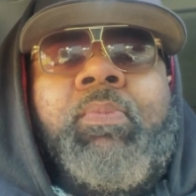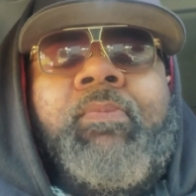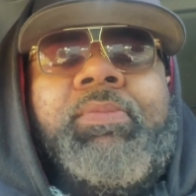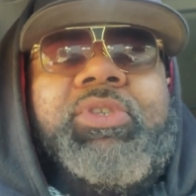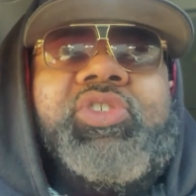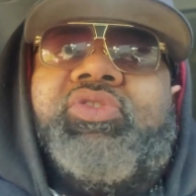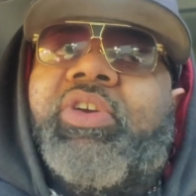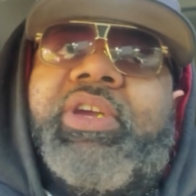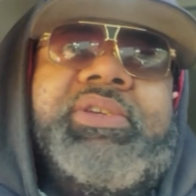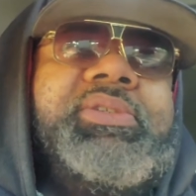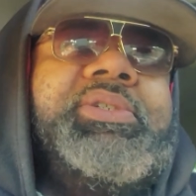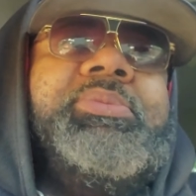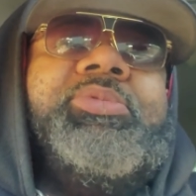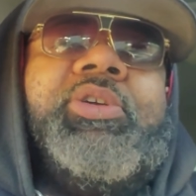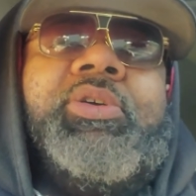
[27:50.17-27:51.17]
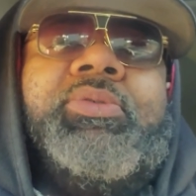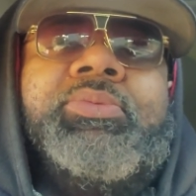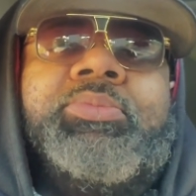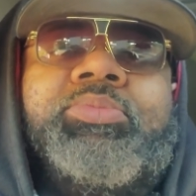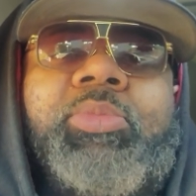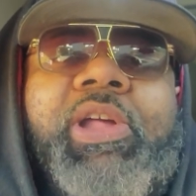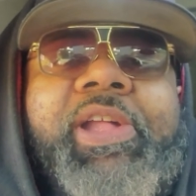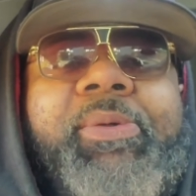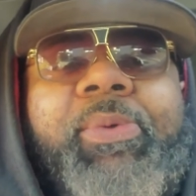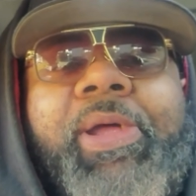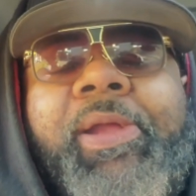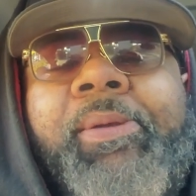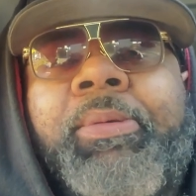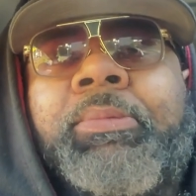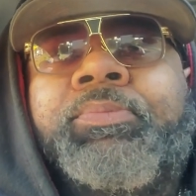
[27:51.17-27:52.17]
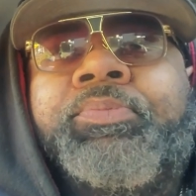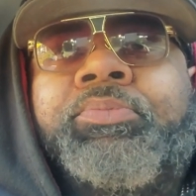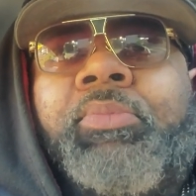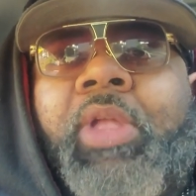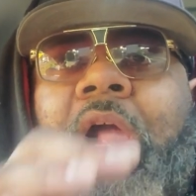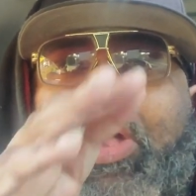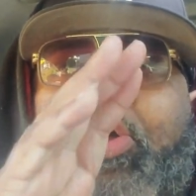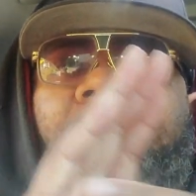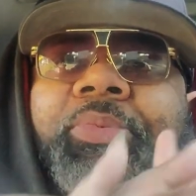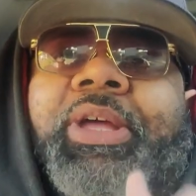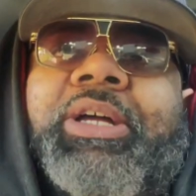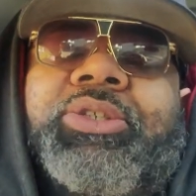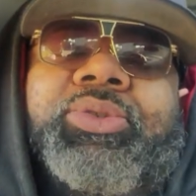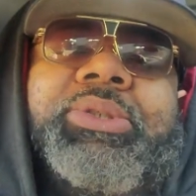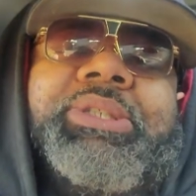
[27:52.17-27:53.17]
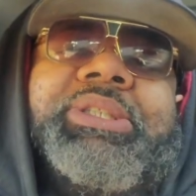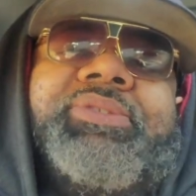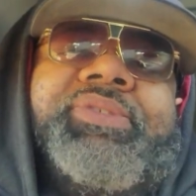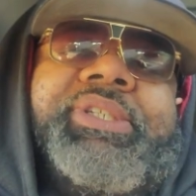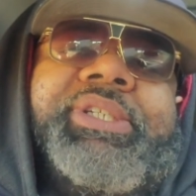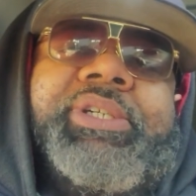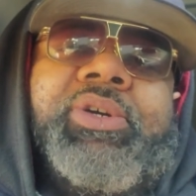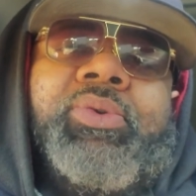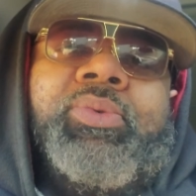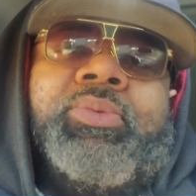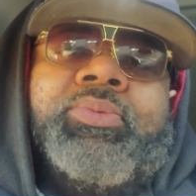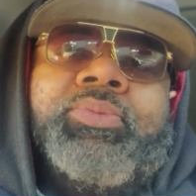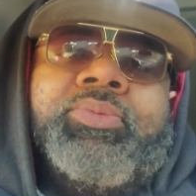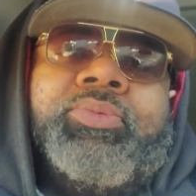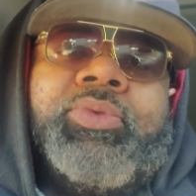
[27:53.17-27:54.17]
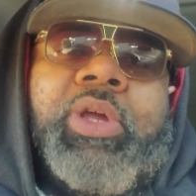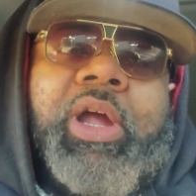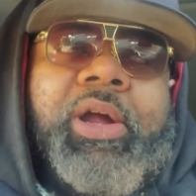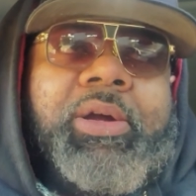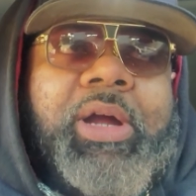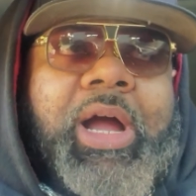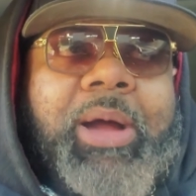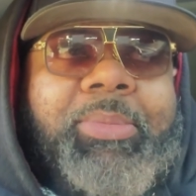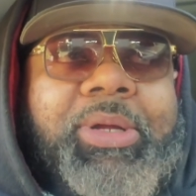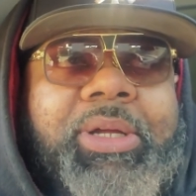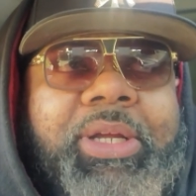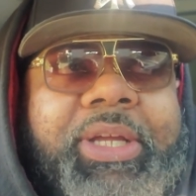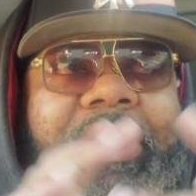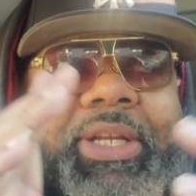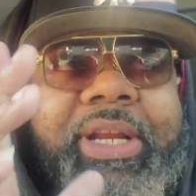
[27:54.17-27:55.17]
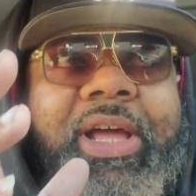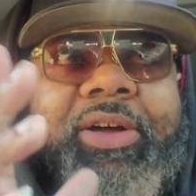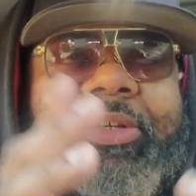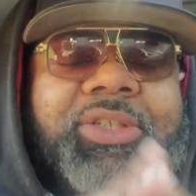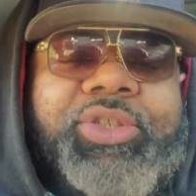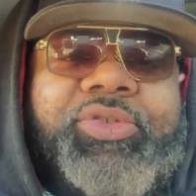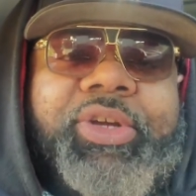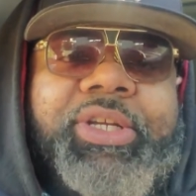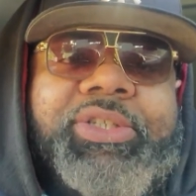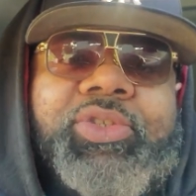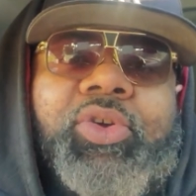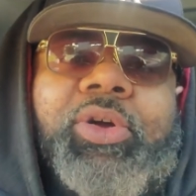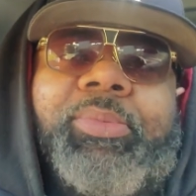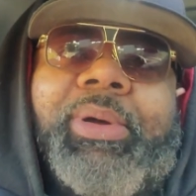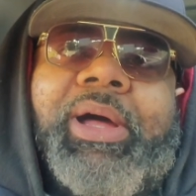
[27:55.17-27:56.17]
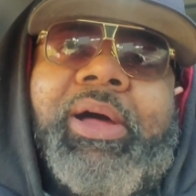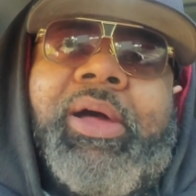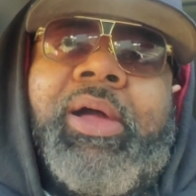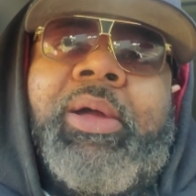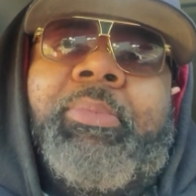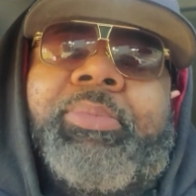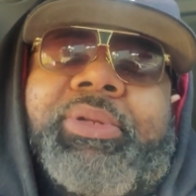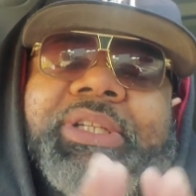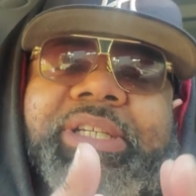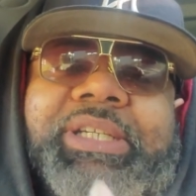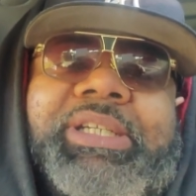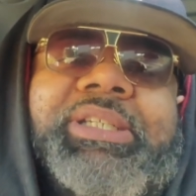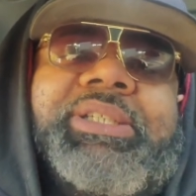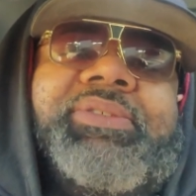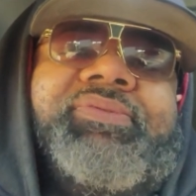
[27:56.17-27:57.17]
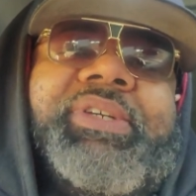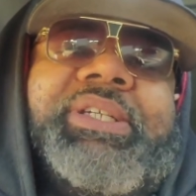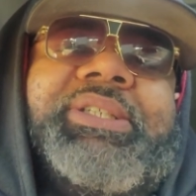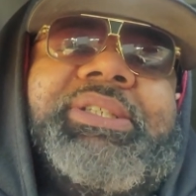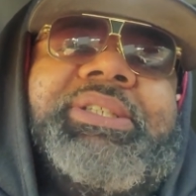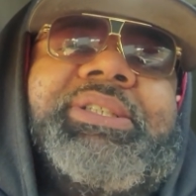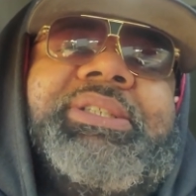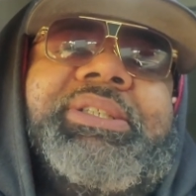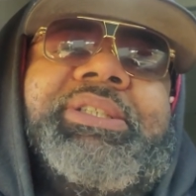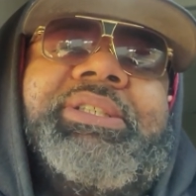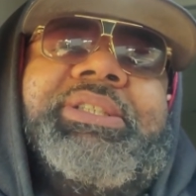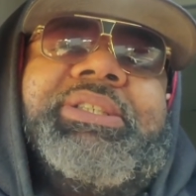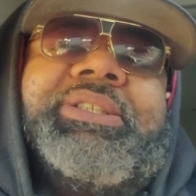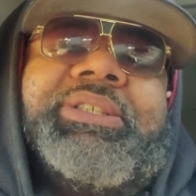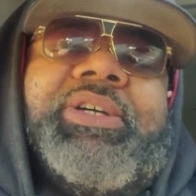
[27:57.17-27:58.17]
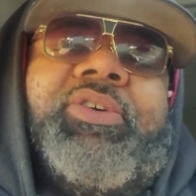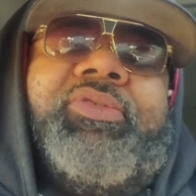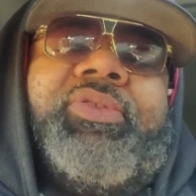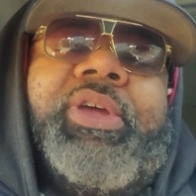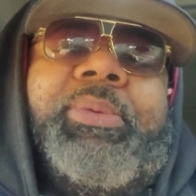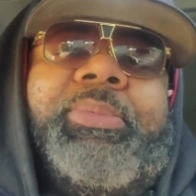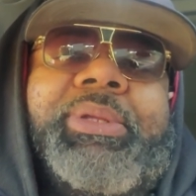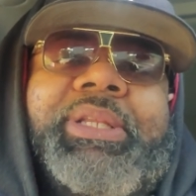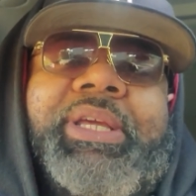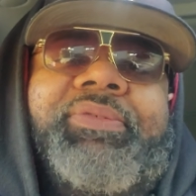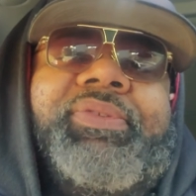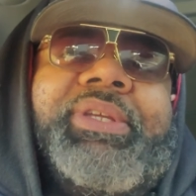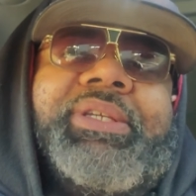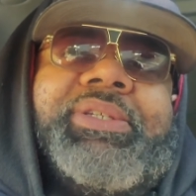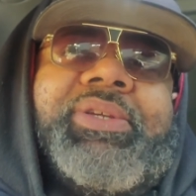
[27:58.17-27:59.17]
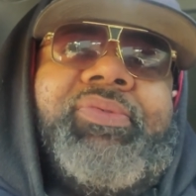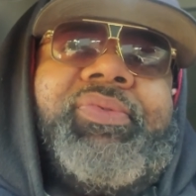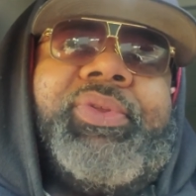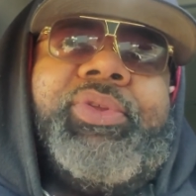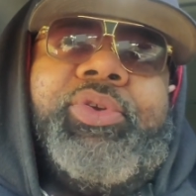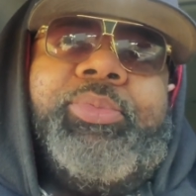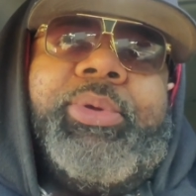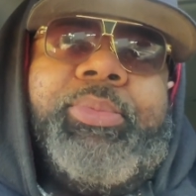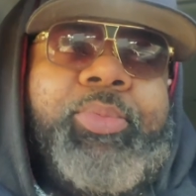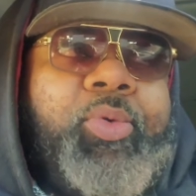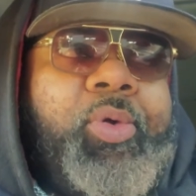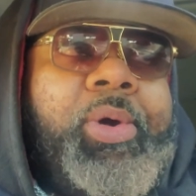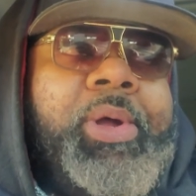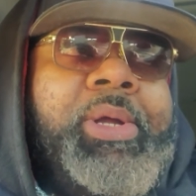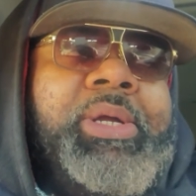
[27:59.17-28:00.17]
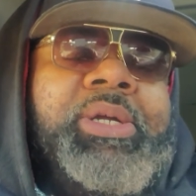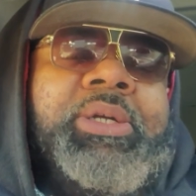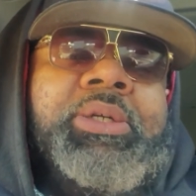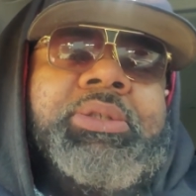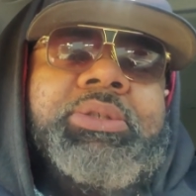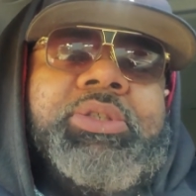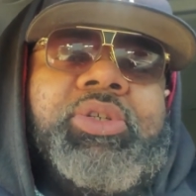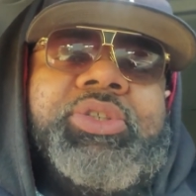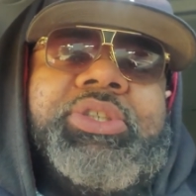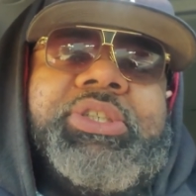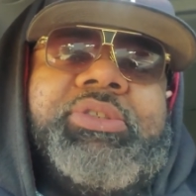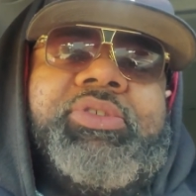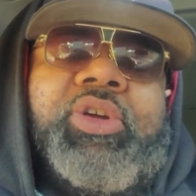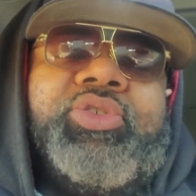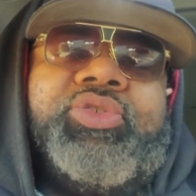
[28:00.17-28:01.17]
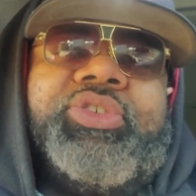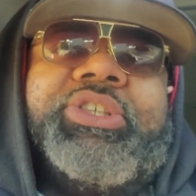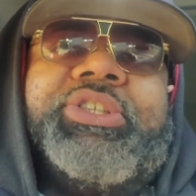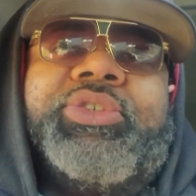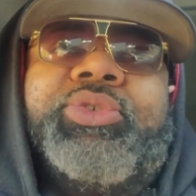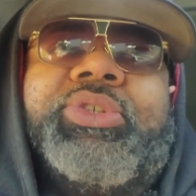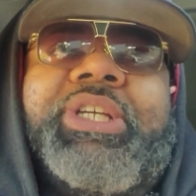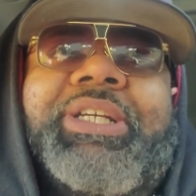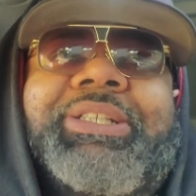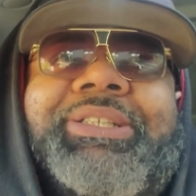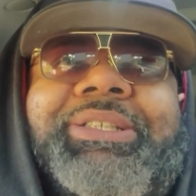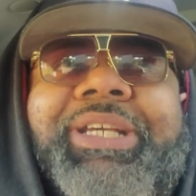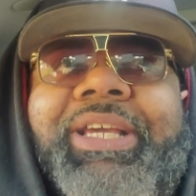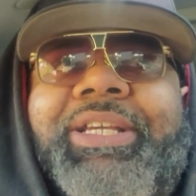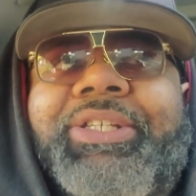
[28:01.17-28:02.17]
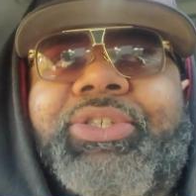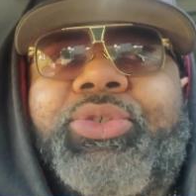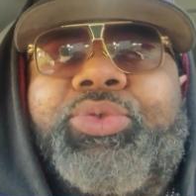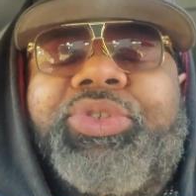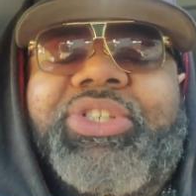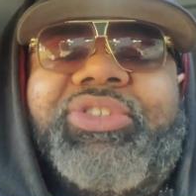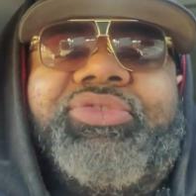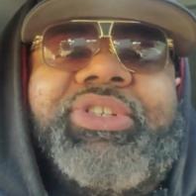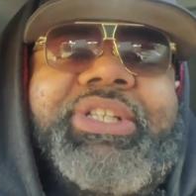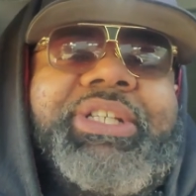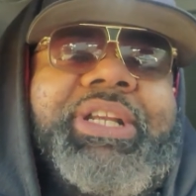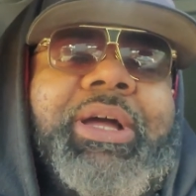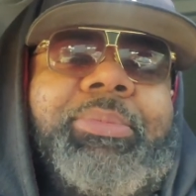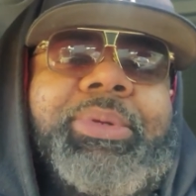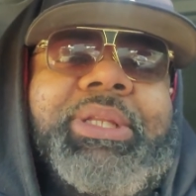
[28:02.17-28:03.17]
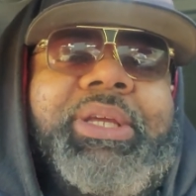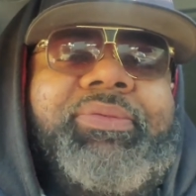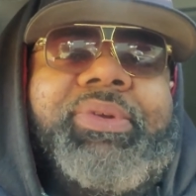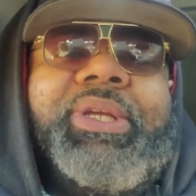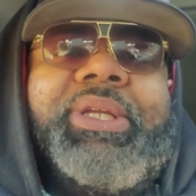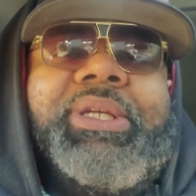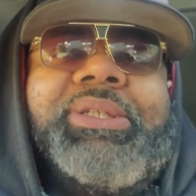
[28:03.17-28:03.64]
It's crazy, bro. But anyway, I hope y'all enjoyed this video. I'm going to end it now because the train is going by. Please invest in yourself and believe in yourself a little bit more. Those risks you're scared to take is you just really not believing in